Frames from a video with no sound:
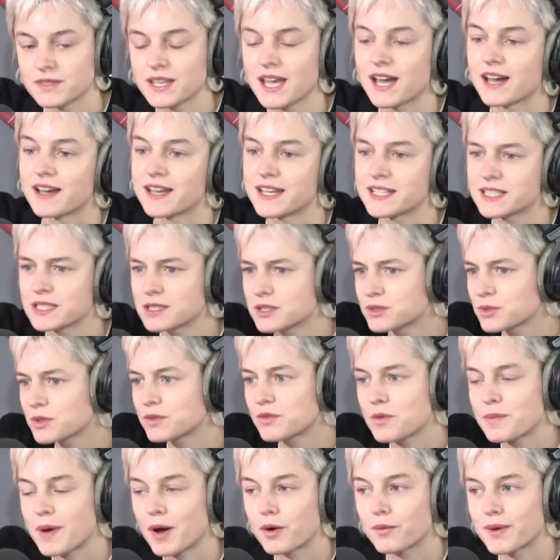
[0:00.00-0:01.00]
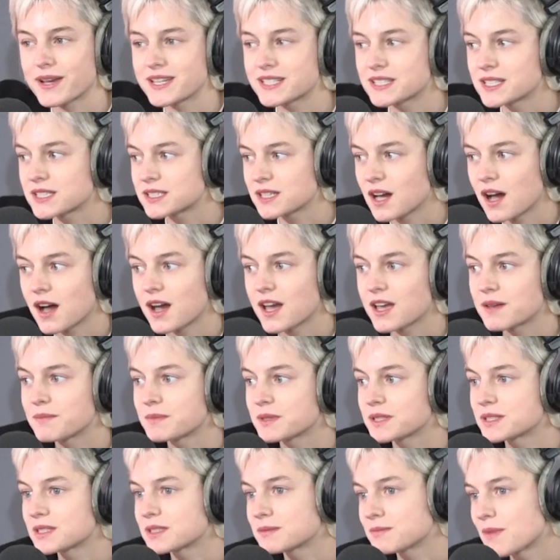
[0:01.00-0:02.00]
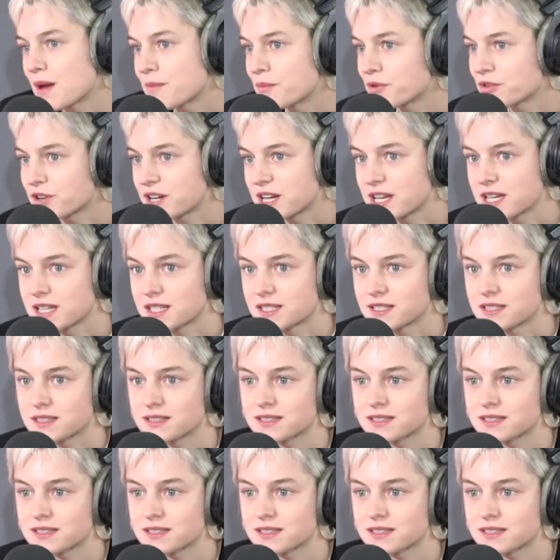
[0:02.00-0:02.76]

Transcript: yeah, it's a sort of about wasted time and memory and